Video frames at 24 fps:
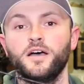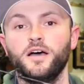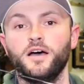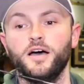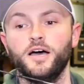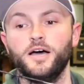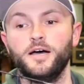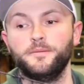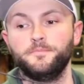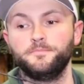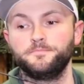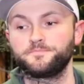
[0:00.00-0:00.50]

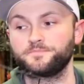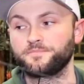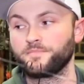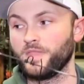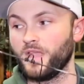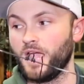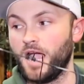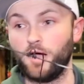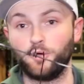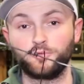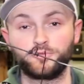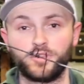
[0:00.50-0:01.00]

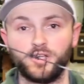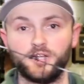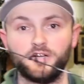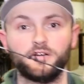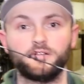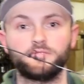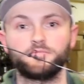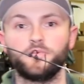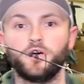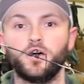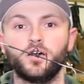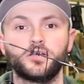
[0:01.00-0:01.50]
out
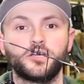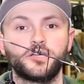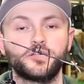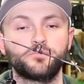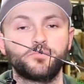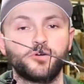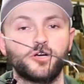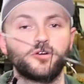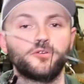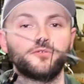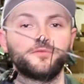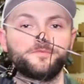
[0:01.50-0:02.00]
there on any
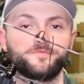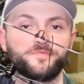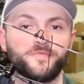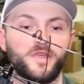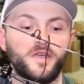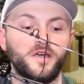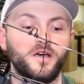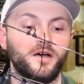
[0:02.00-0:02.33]
bow,